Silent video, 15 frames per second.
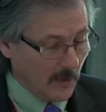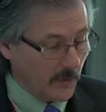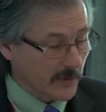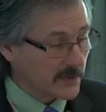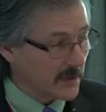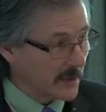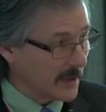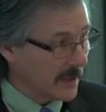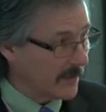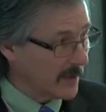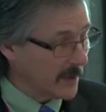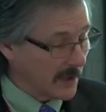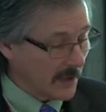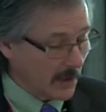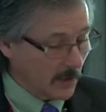with
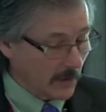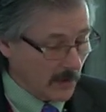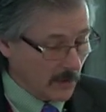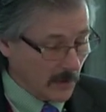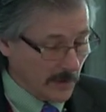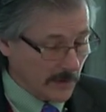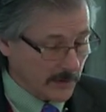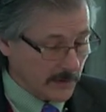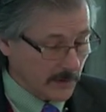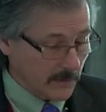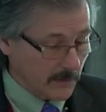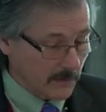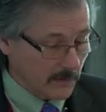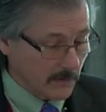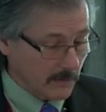significant hearing loss.
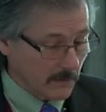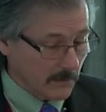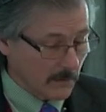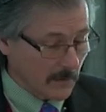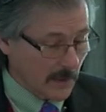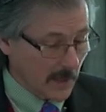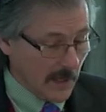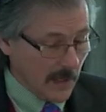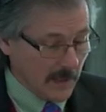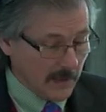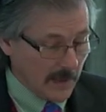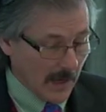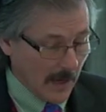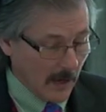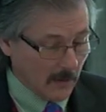
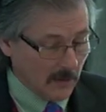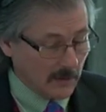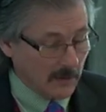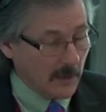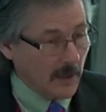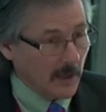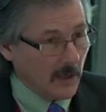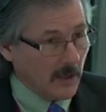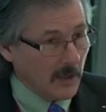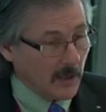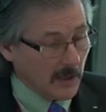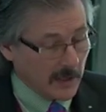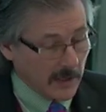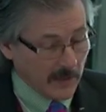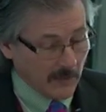Now,
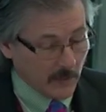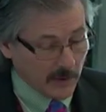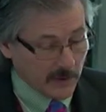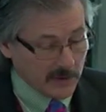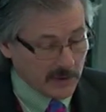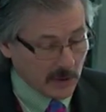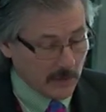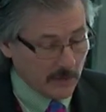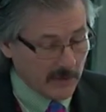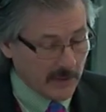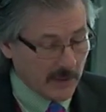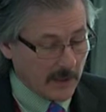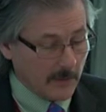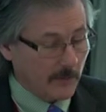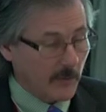if we assume
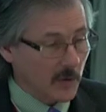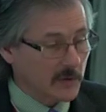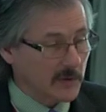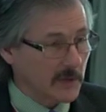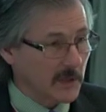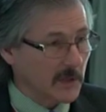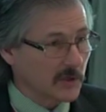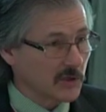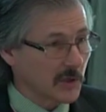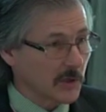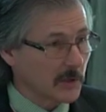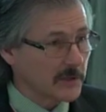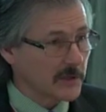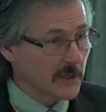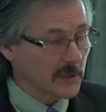that most of the
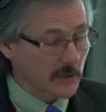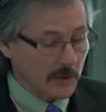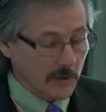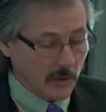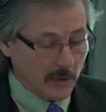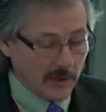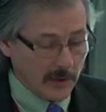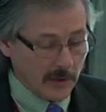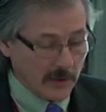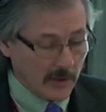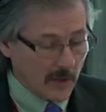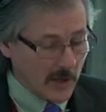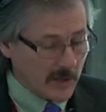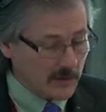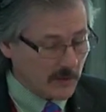congenital sensory neural hearing
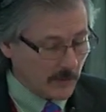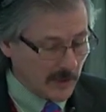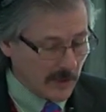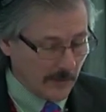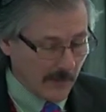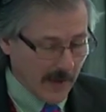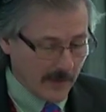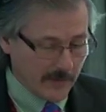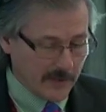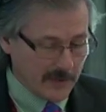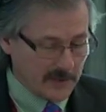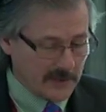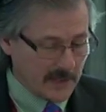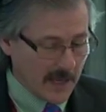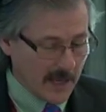loss would be about the
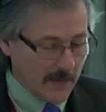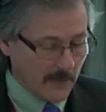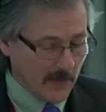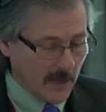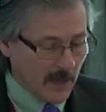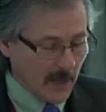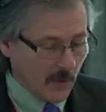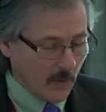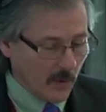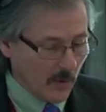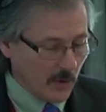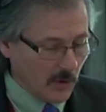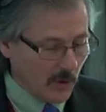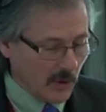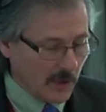same, what
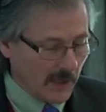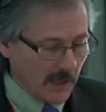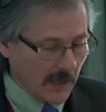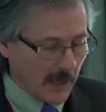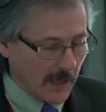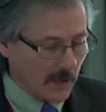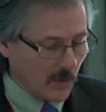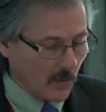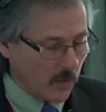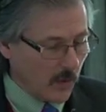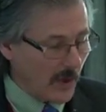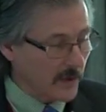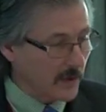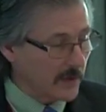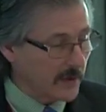we're looking at are
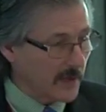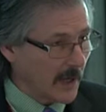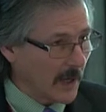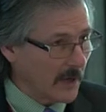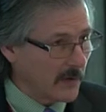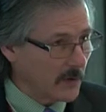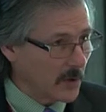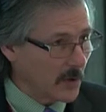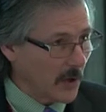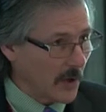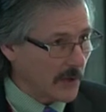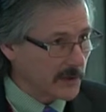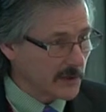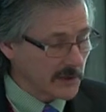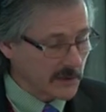what are the other
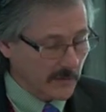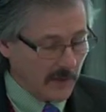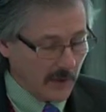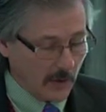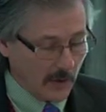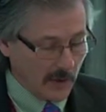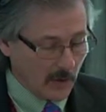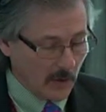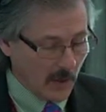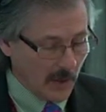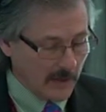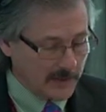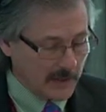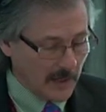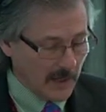causes of hearing
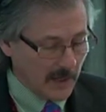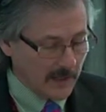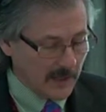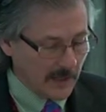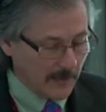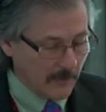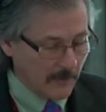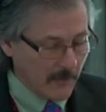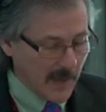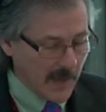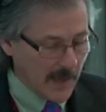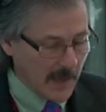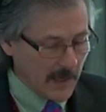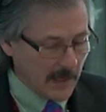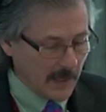loss that
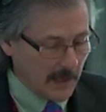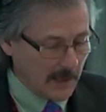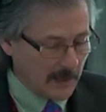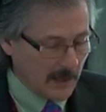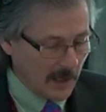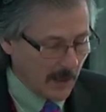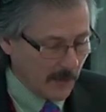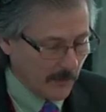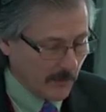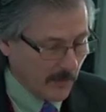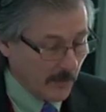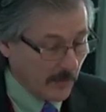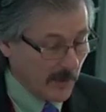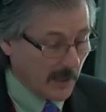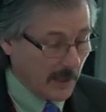may end up
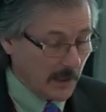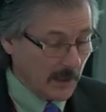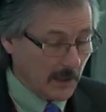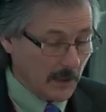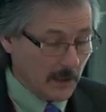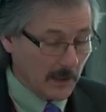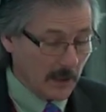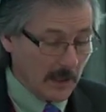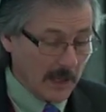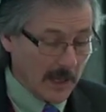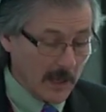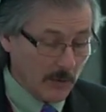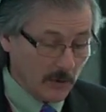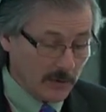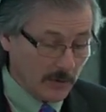being uh,
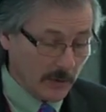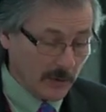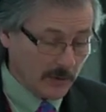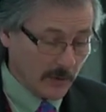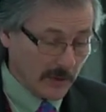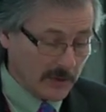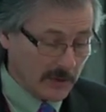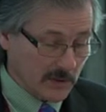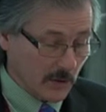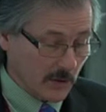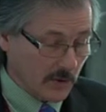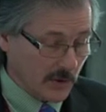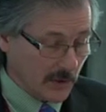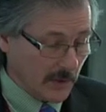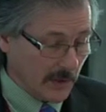able to be addressed
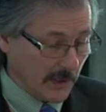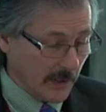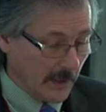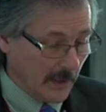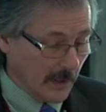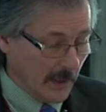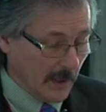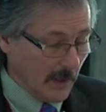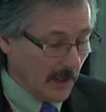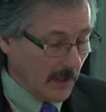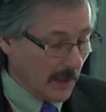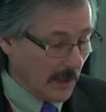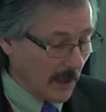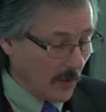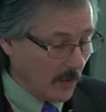surgically.
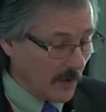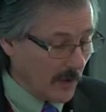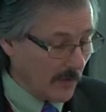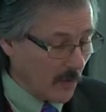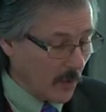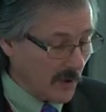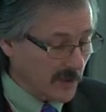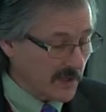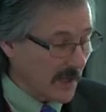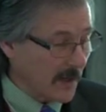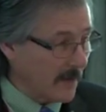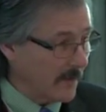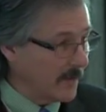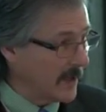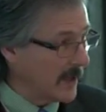Uh, we, of course,
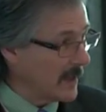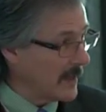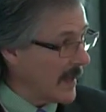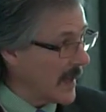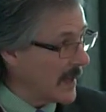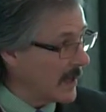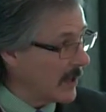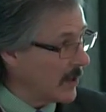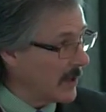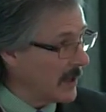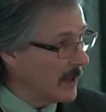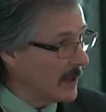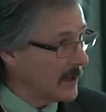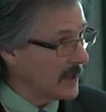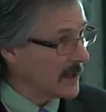have in that
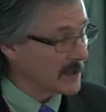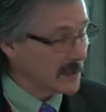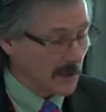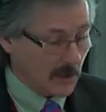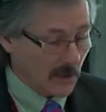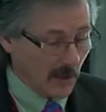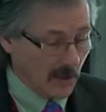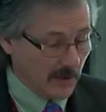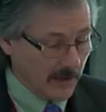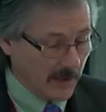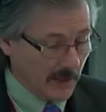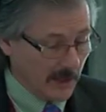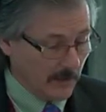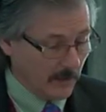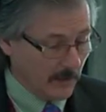area, it's uh, called
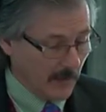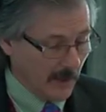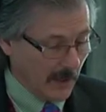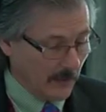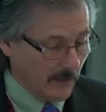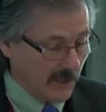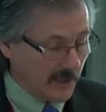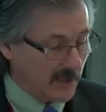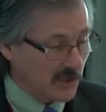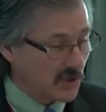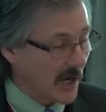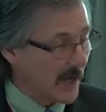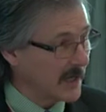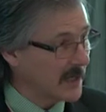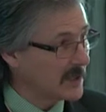the
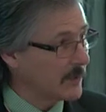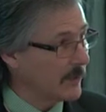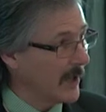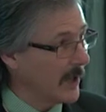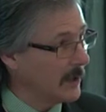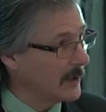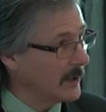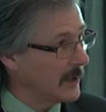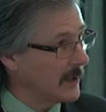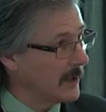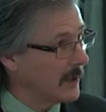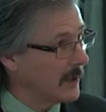meningitis belt,